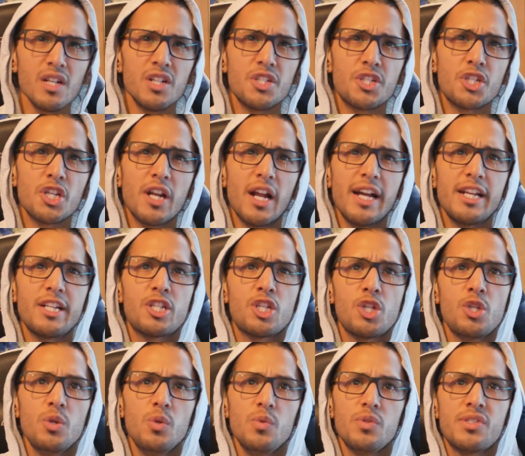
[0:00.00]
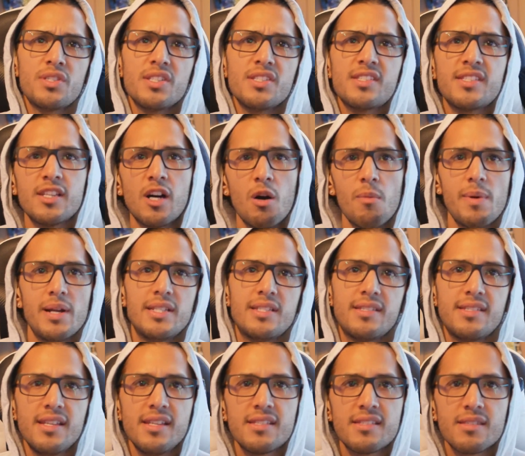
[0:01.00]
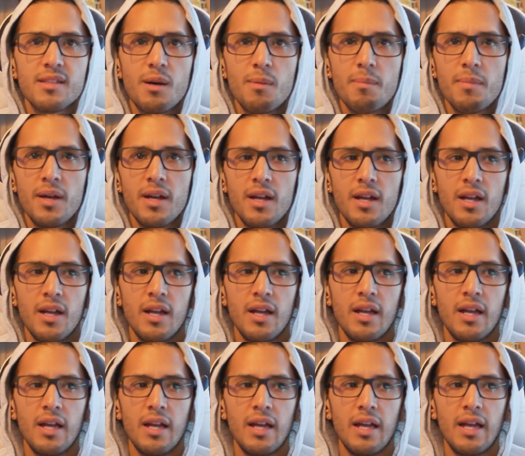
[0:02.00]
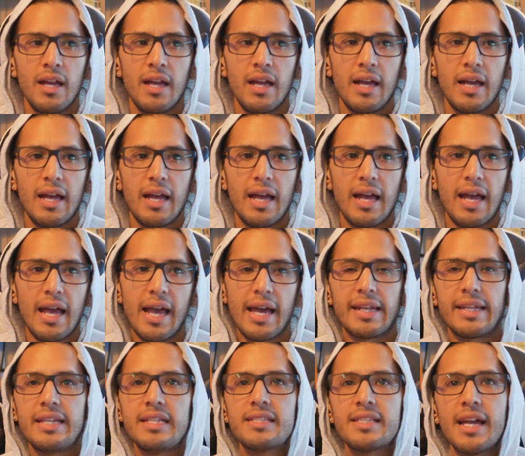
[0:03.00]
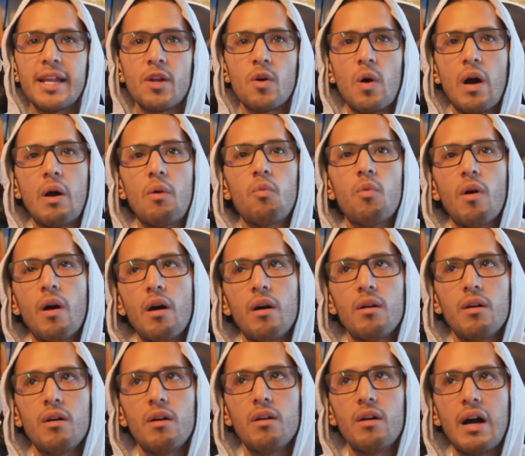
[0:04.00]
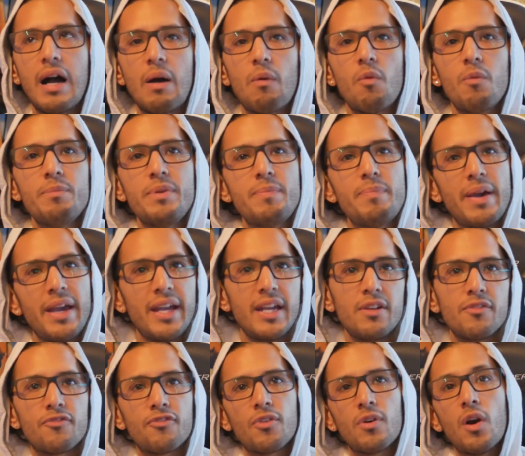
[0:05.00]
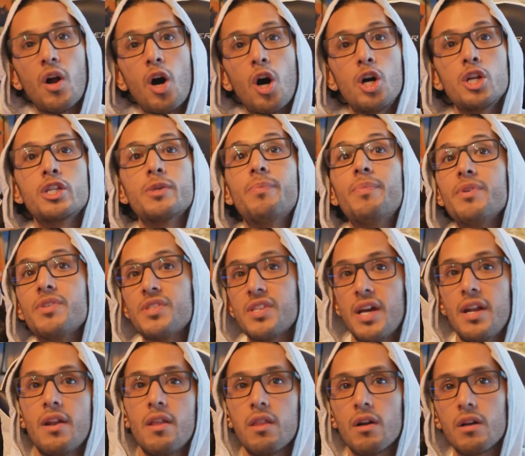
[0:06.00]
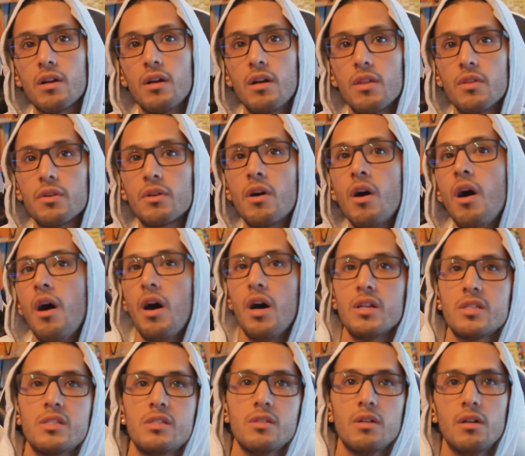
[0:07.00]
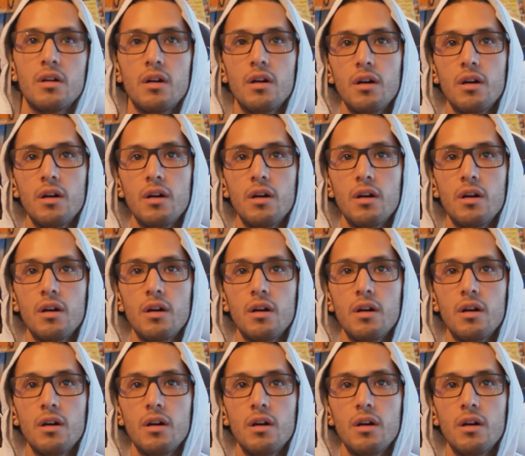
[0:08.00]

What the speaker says: should I choose to sell my system, at least I know I won't be paying for 100% of the cost